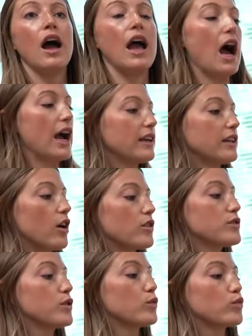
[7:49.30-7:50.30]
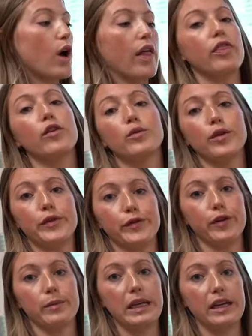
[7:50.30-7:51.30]
I can also run the room
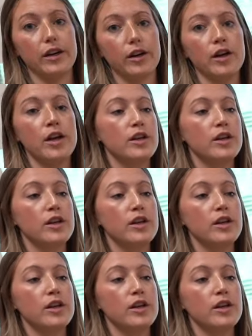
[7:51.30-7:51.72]
from here.